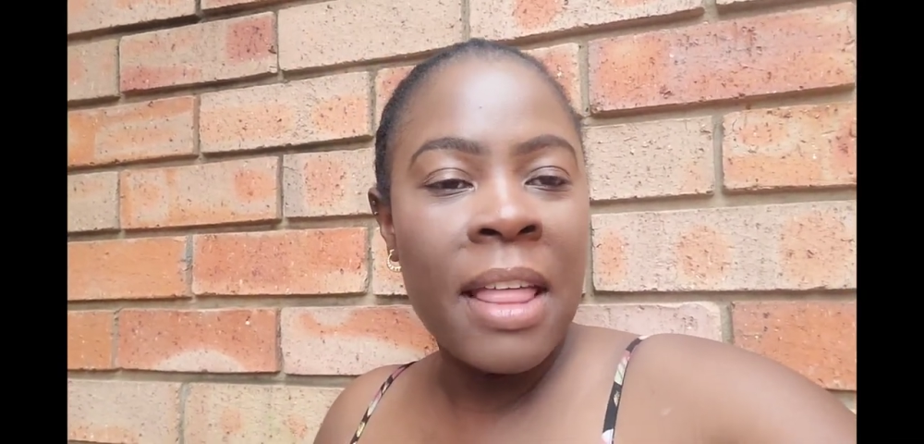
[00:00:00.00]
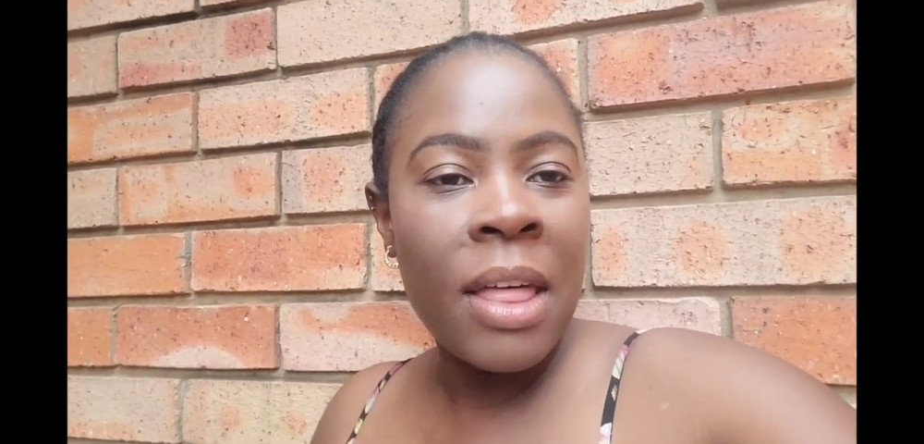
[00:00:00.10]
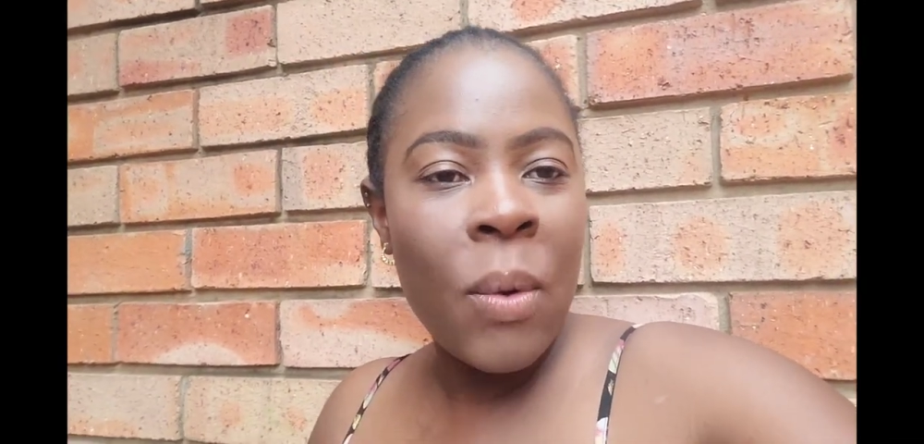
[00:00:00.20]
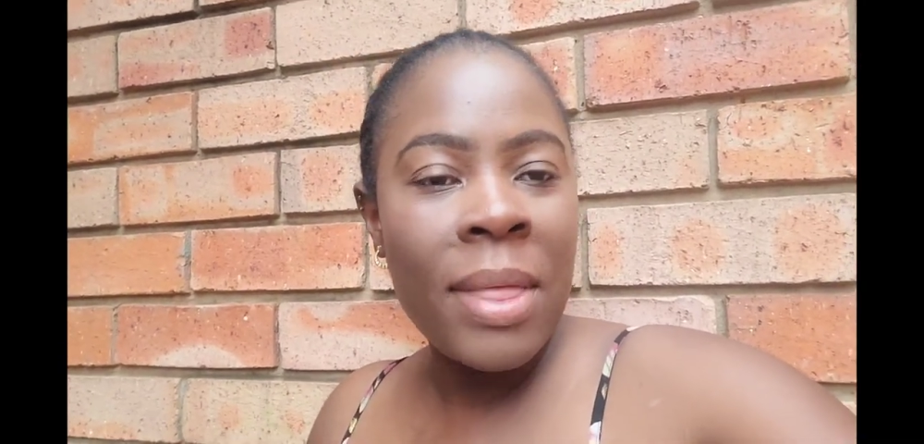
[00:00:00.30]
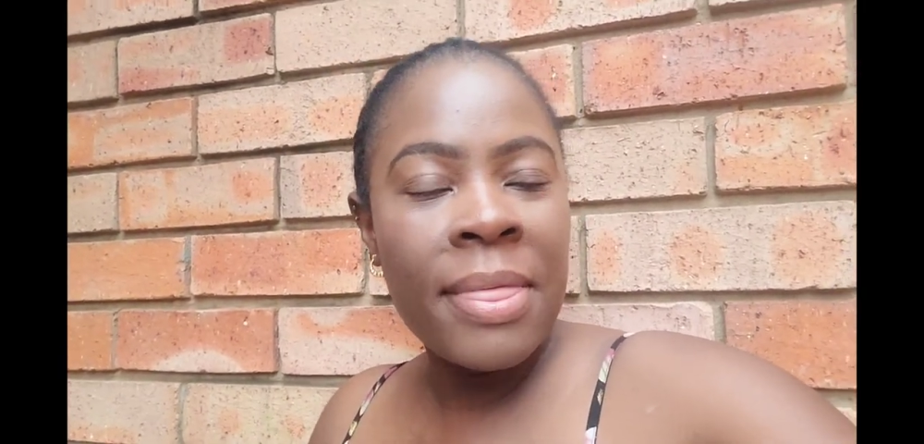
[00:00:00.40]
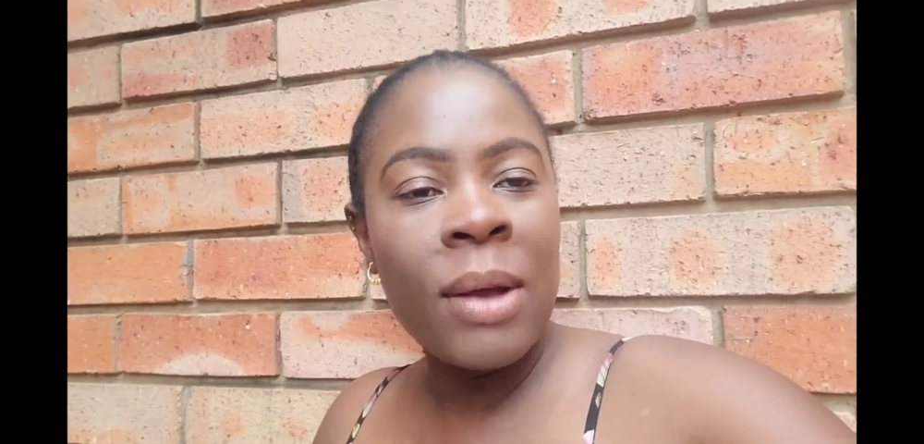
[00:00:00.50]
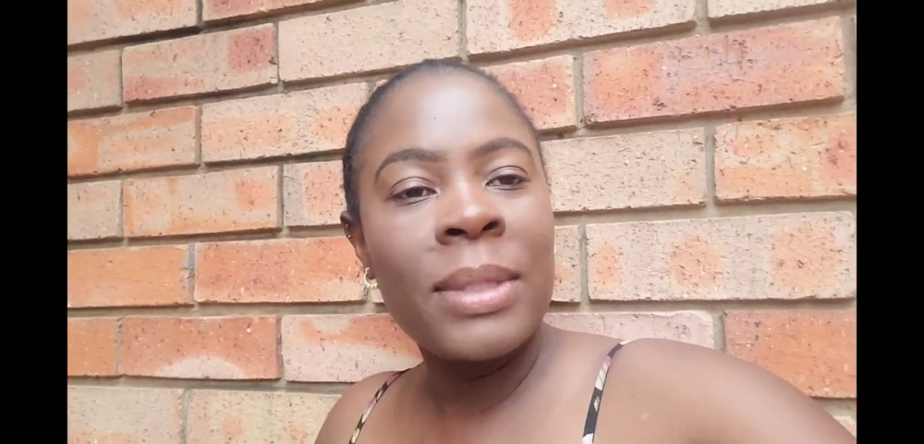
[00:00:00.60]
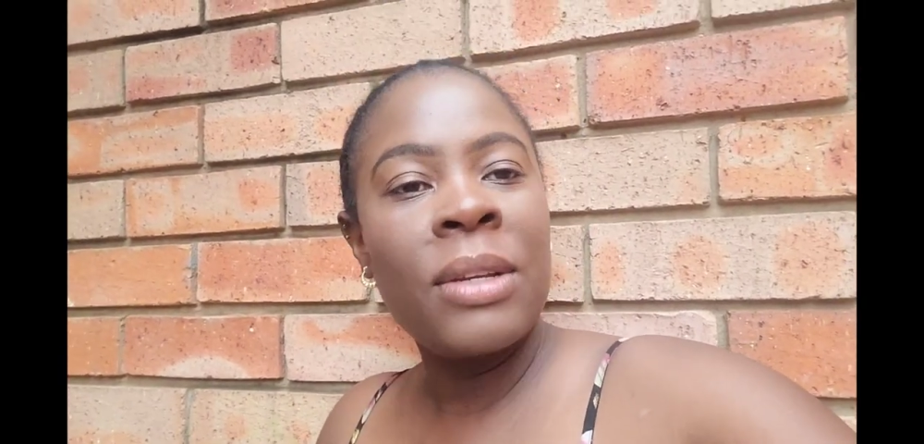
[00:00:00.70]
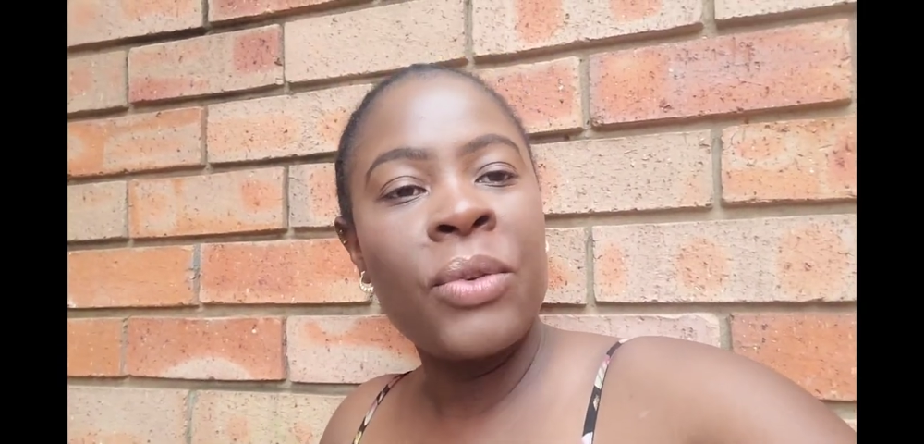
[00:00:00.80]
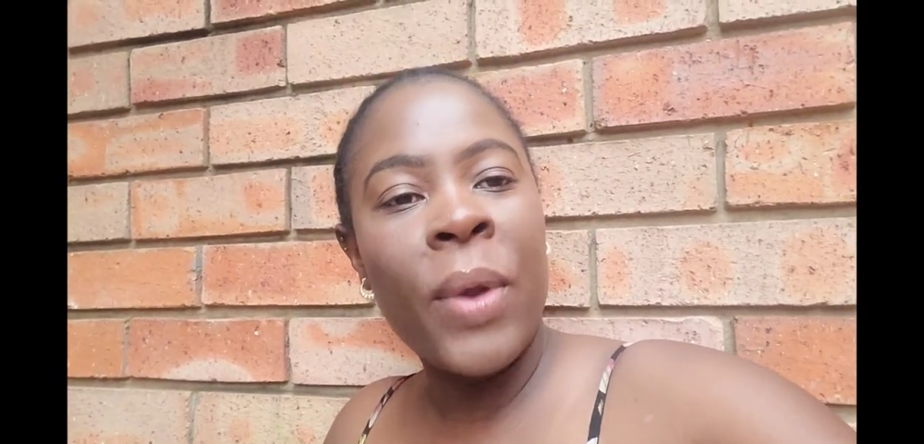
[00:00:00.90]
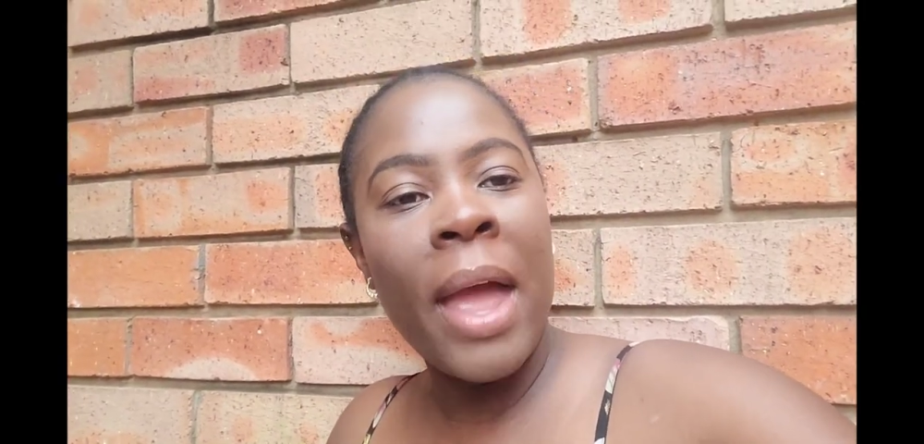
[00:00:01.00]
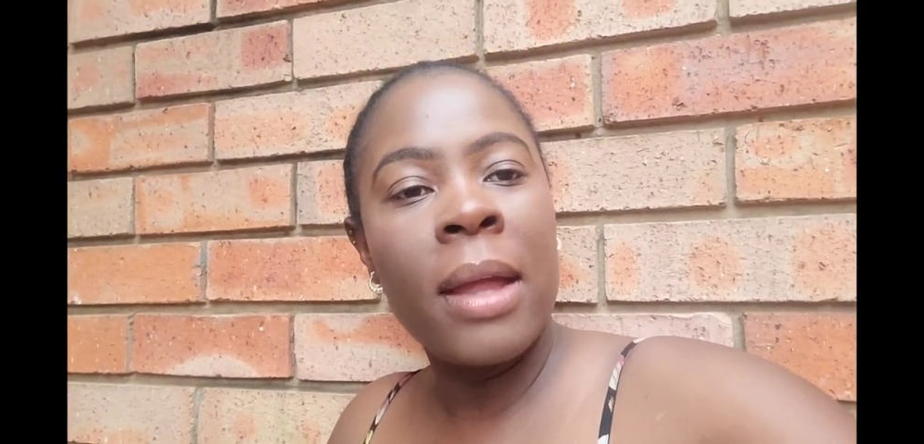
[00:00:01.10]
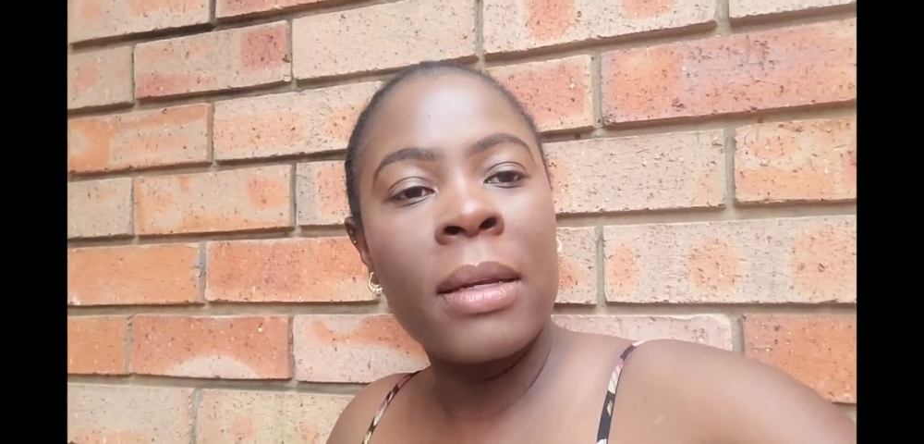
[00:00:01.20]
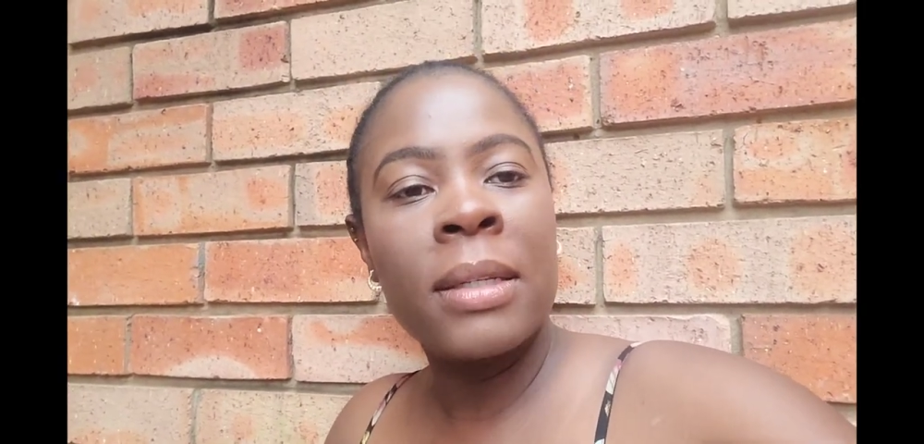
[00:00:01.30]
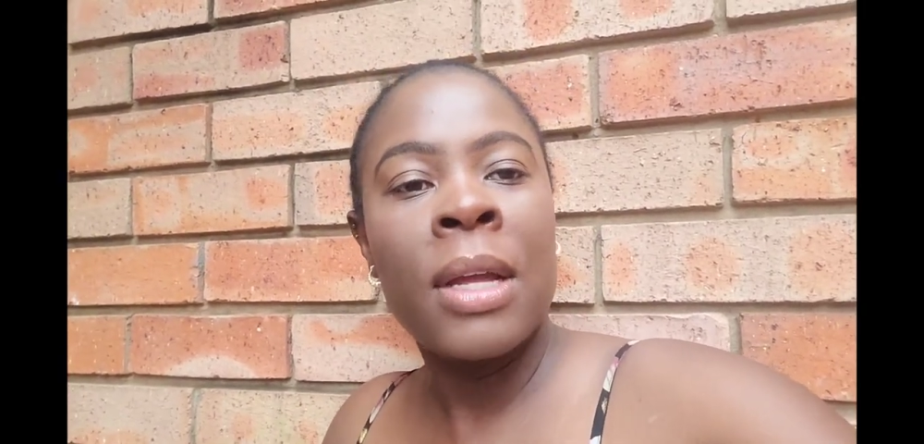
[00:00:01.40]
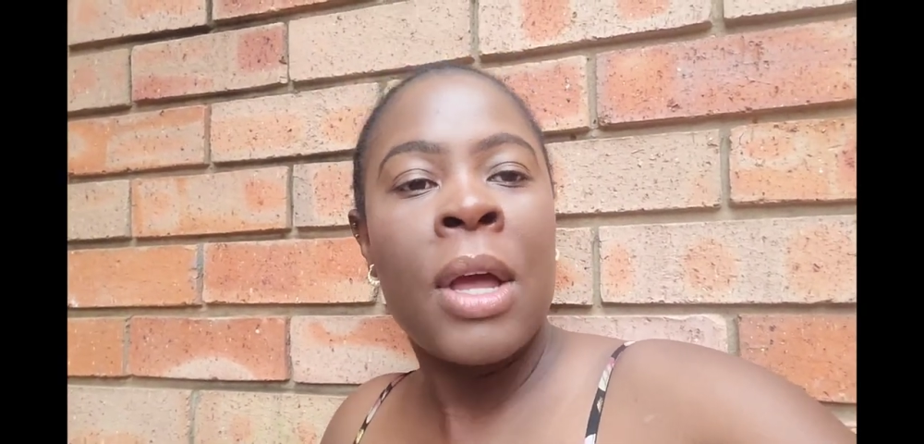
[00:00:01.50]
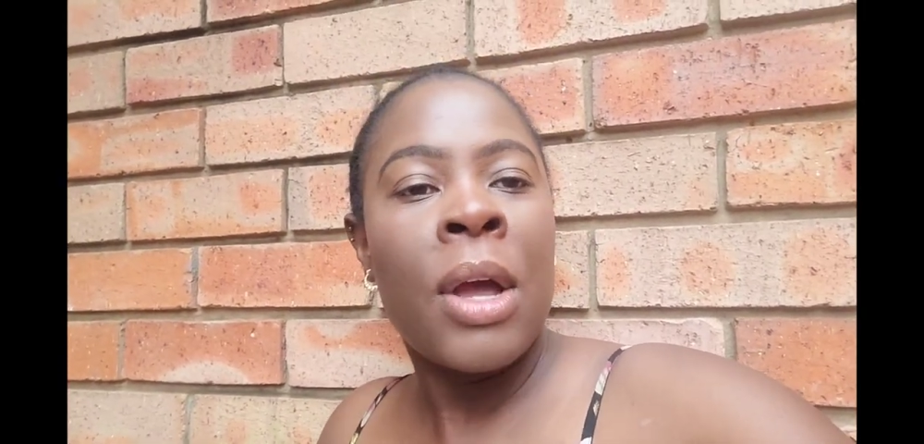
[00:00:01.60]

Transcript: other 1000 rand